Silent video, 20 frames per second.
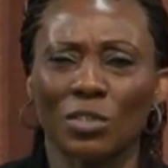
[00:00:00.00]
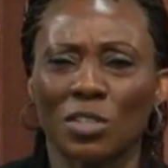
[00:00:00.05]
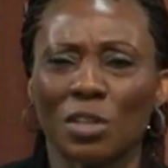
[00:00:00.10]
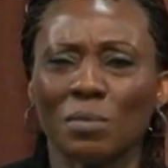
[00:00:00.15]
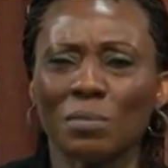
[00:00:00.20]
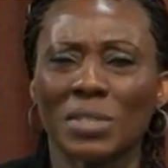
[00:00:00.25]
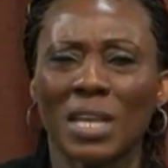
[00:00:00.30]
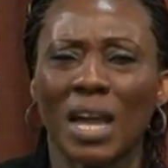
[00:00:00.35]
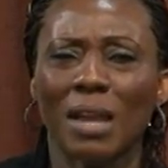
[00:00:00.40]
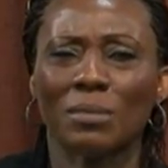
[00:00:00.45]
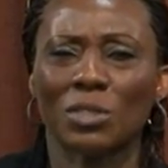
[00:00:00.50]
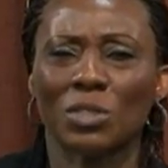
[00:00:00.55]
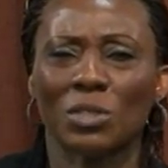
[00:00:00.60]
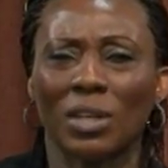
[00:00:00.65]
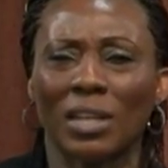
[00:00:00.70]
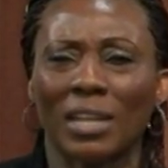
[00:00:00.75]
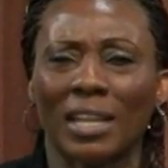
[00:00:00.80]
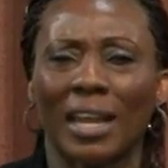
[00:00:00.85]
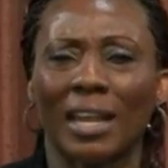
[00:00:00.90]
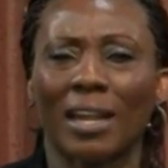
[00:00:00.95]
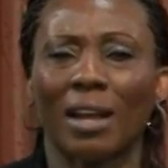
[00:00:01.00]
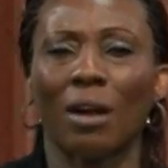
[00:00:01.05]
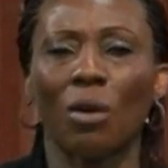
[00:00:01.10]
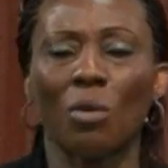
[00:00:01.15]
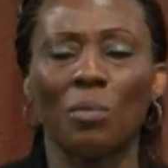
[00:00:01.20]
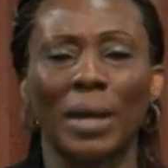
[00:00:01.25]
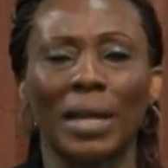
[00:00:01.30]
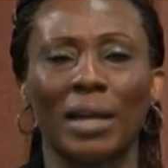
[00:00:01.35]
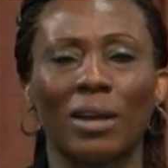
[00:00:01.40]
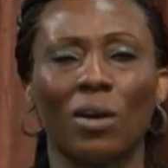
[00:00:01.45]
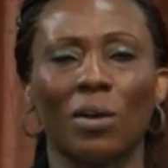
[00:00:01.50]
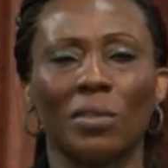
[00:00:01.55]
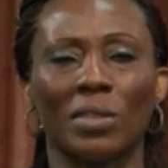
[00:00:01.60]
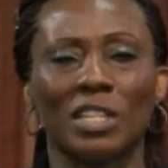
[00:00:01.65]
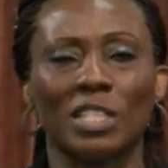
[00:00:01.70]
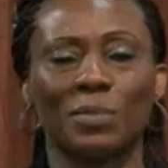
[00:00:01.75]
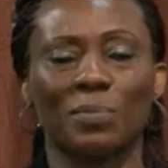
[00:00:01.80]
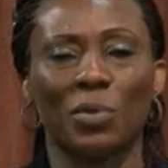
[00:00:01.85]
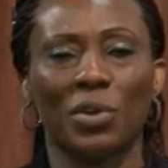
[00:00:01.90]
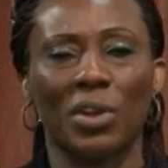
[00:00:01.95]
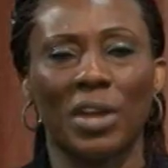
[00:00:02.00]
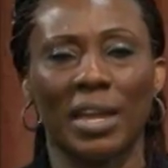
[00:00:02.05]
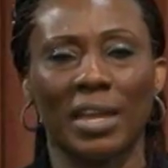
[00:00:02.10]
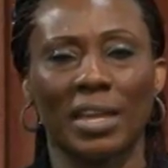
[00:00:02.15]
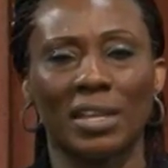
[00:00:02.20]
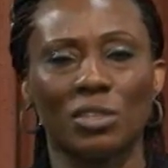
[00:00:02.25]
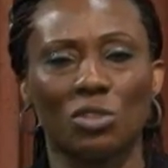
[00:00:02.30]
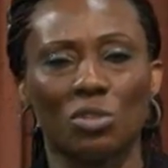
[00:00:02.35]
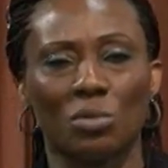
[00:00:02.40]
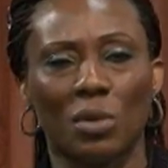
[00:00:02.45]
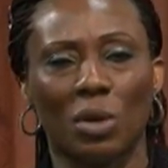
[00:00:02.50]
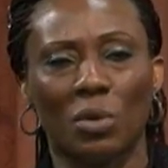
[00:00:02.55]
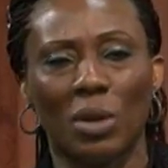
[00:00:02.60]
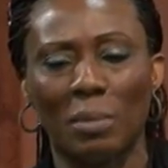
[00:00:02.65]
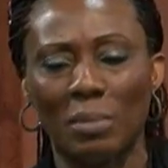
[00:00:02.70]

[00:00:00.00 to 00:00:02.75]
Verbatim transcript: sometimes you're like, oh my God, there's prayer again tomorrow.